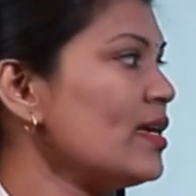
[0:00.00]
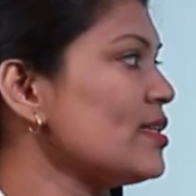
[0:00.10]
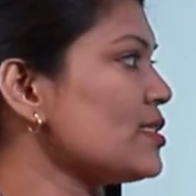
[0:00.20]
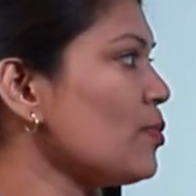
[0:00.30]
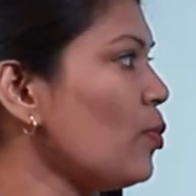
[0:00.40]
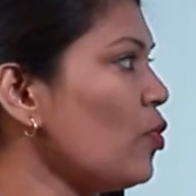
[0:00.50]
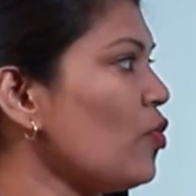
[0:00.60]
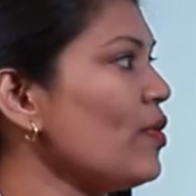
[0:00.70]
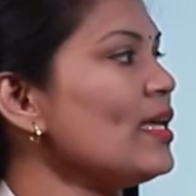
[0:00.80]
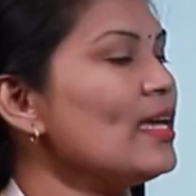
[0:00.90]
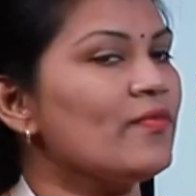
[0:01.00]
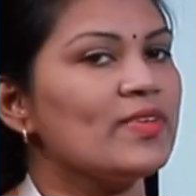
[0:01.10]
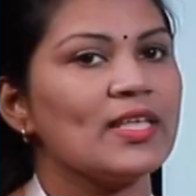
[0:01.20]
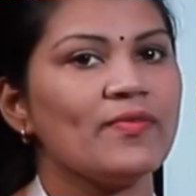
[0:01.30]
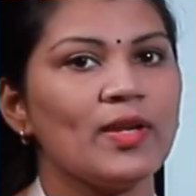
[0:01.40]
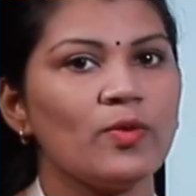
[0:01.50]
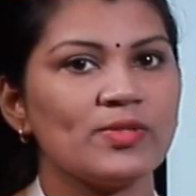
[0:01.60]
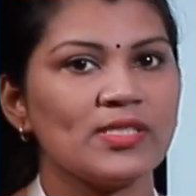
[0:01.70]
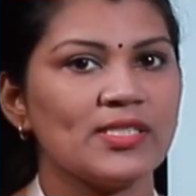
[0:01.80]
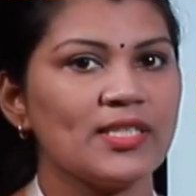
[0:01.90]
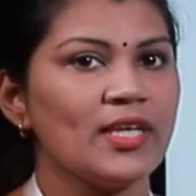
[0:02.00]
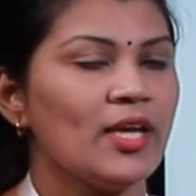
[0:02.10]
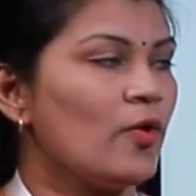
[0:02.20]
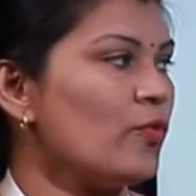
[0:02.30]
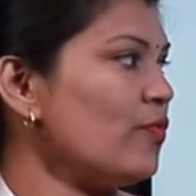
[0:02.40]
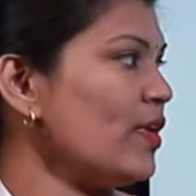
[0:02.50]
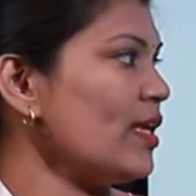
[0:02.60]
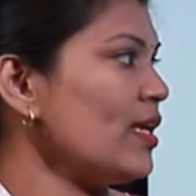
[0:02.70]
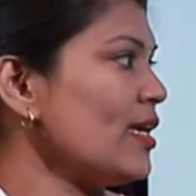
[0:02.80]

is moving with a velocity V,